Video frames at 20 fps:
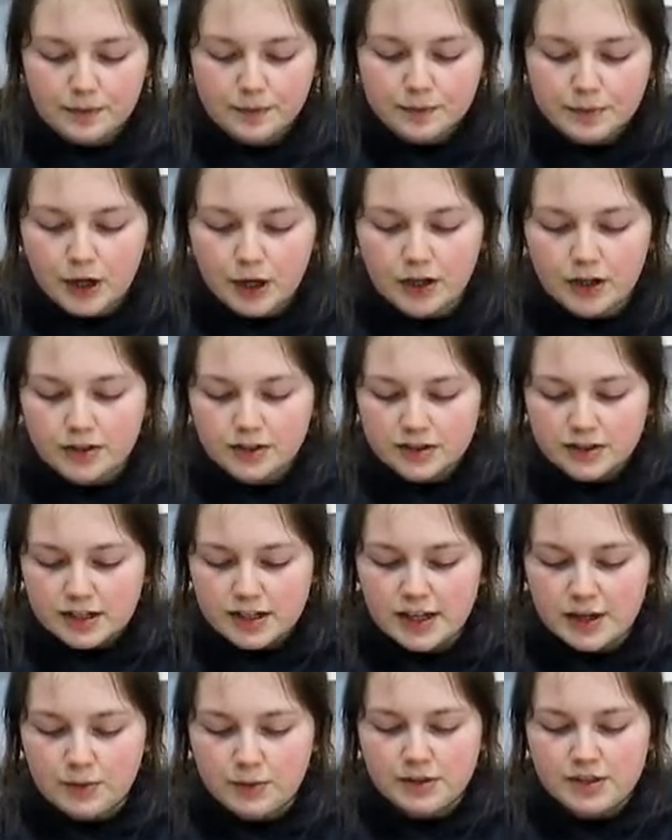But
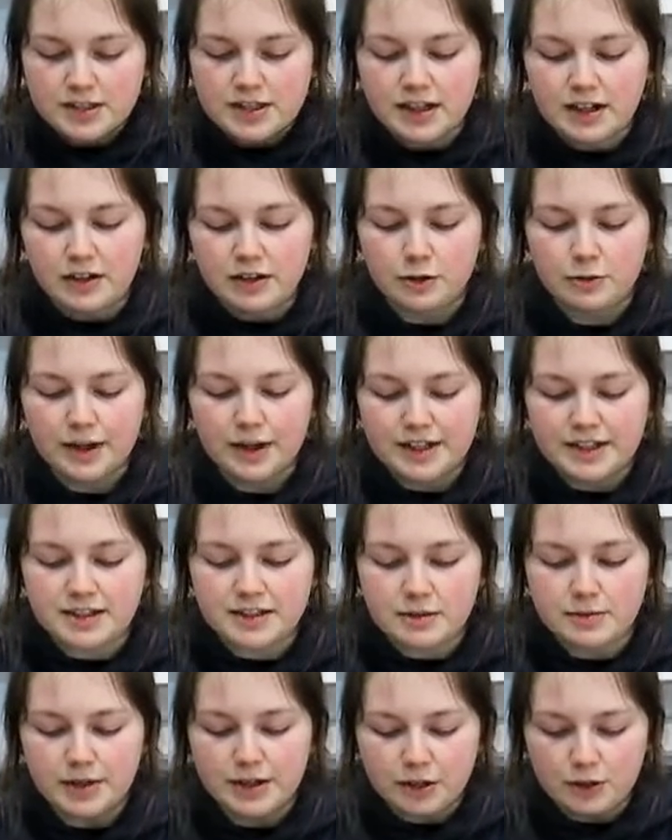it was still underbaked in
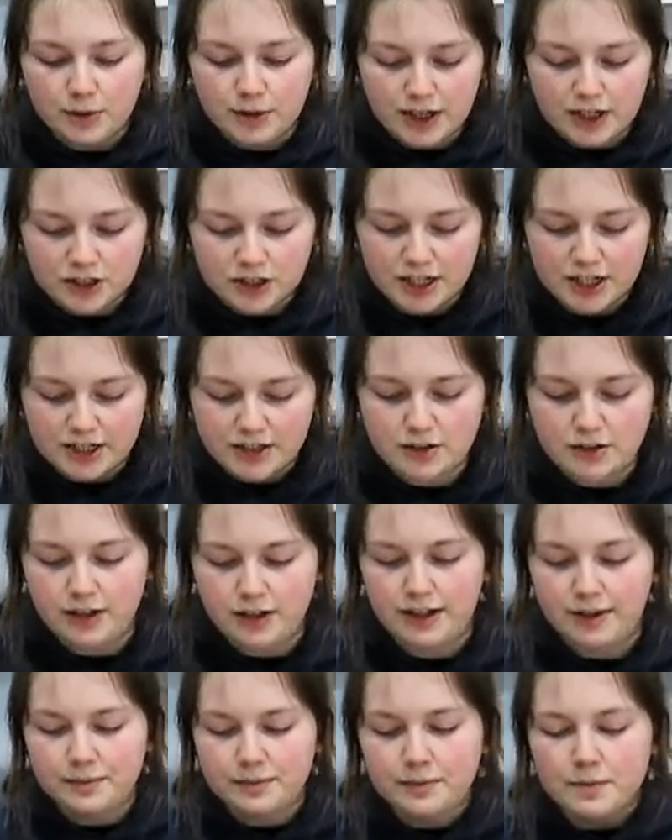the middle when I checked on
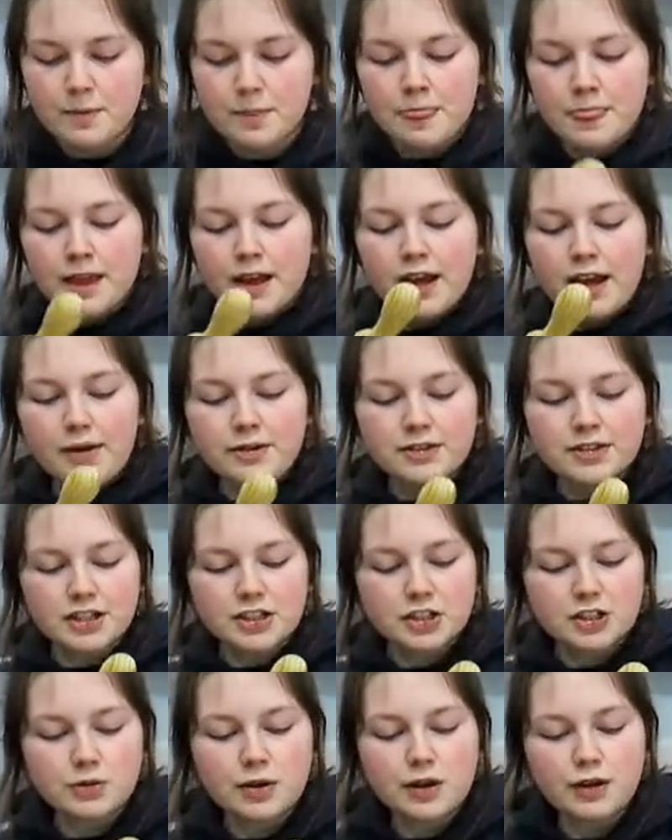it. It was
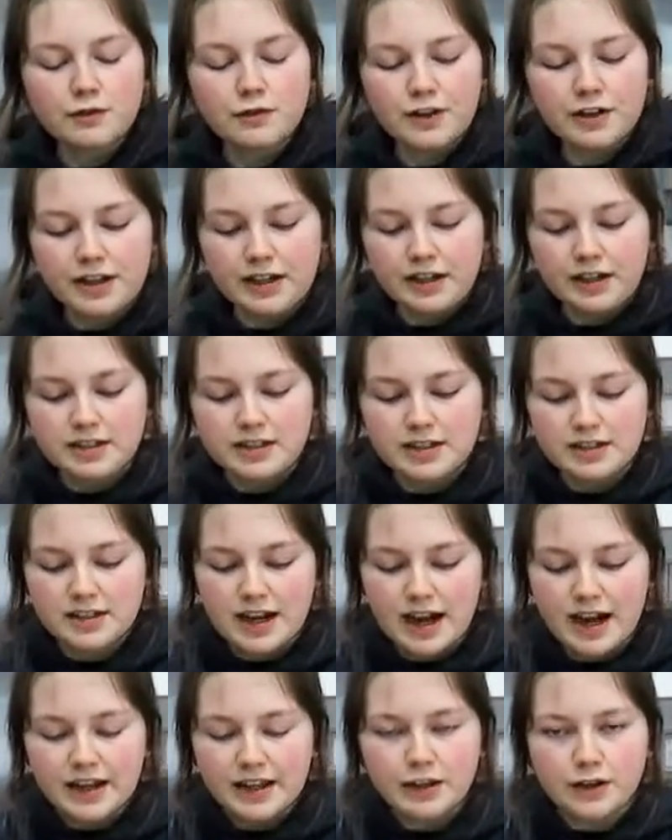actually quite funny because it's
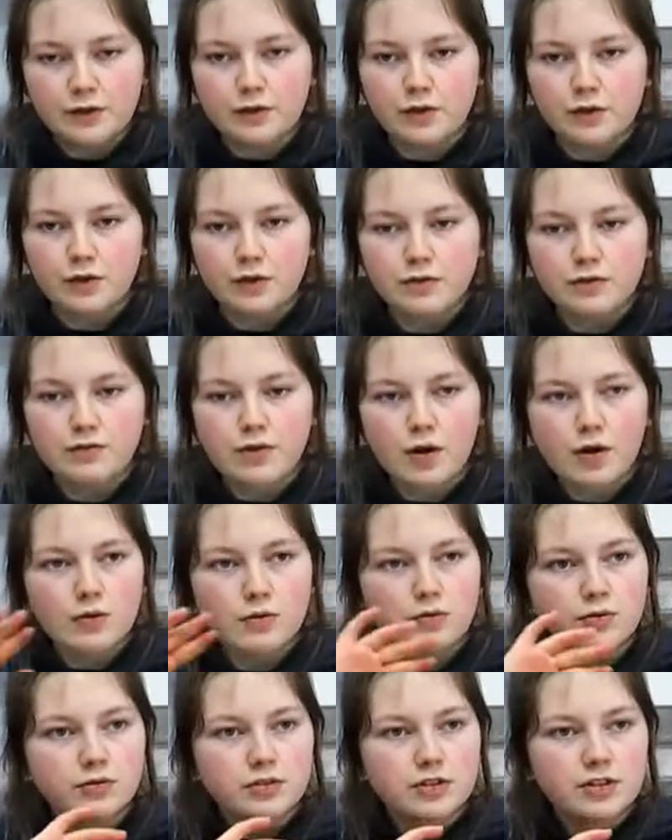kind of
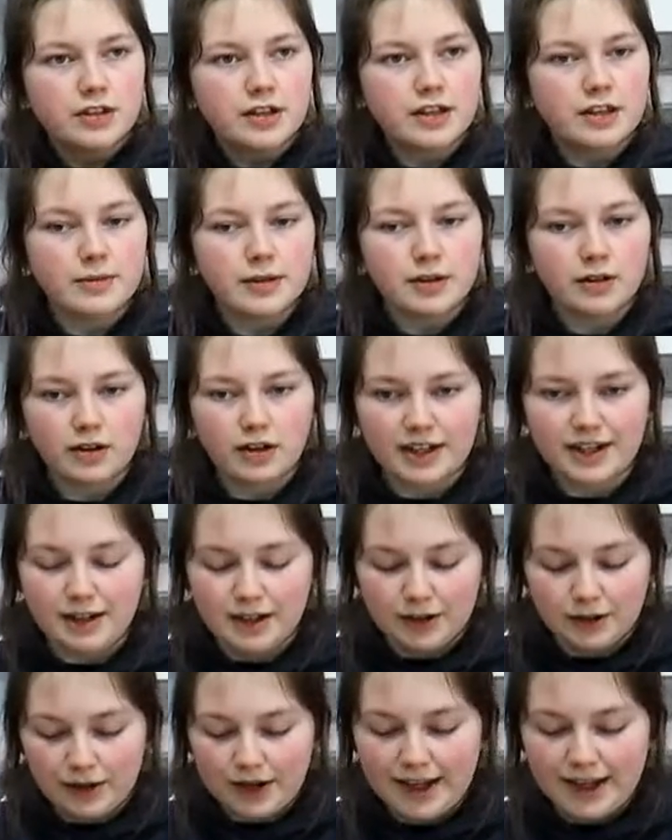rose in the middle like a
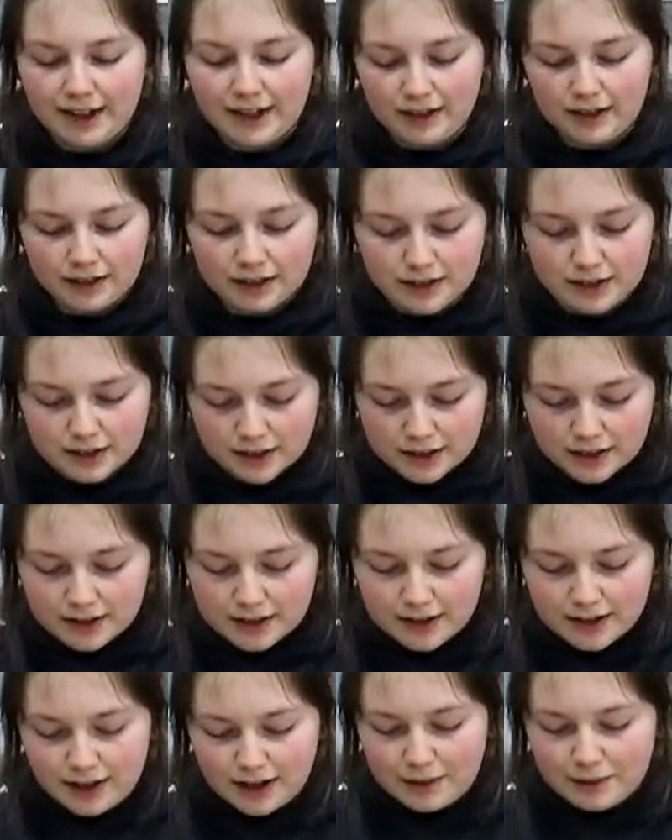little hill
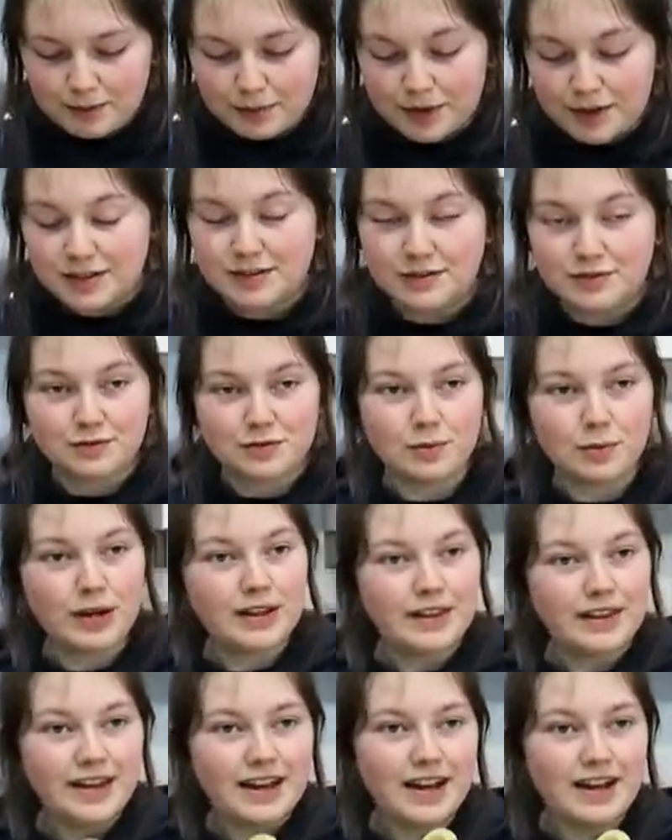because of the way
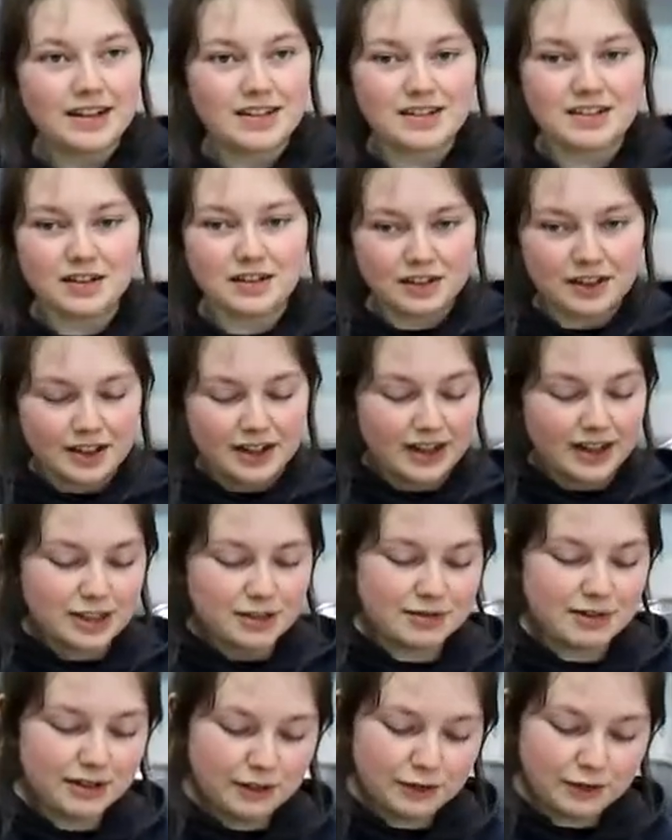the air circulates
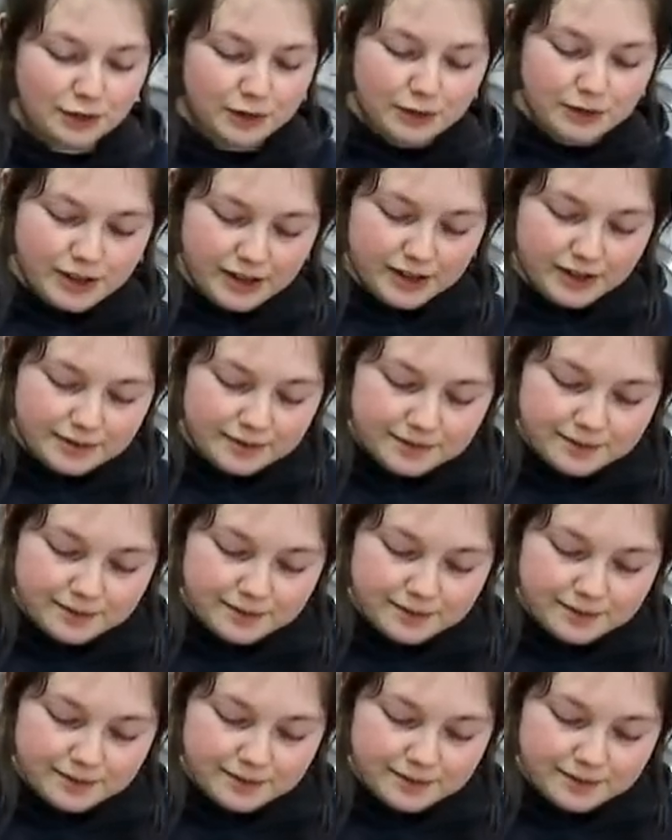around the foodie.